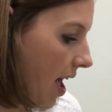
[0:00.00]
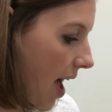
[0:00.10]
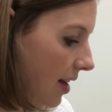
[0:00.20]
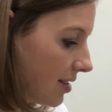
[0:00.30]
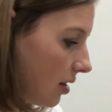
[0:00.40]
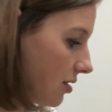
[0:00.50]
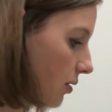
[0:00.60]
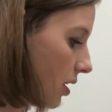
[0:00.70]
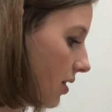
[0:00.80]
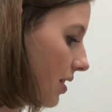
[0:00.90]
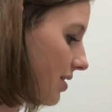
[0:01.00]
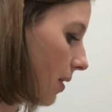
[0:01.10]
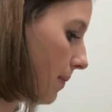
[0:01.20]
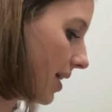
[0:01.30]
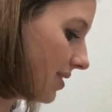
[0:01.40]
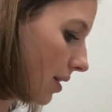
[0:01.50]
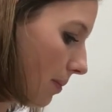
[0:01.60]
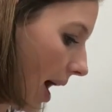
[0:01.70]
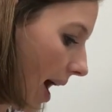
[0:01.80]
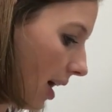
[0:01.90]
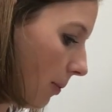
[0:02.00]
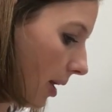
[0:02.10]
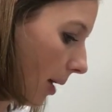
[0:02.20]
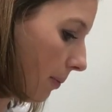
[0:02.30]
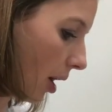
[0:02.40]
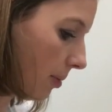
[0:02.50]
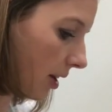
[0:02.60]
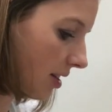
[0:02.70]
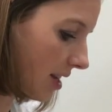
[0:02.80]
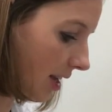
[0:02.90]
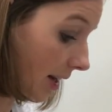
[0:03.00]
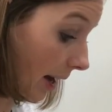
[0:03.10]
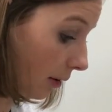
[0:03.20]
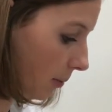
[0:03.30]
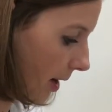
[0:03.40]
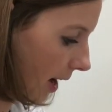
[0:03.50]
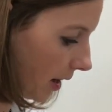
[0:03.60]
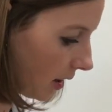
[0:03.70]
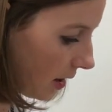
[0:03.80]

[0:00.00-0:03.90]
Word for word: And it's also in this amazing bag, but I'm probably gonna take it out of the bag,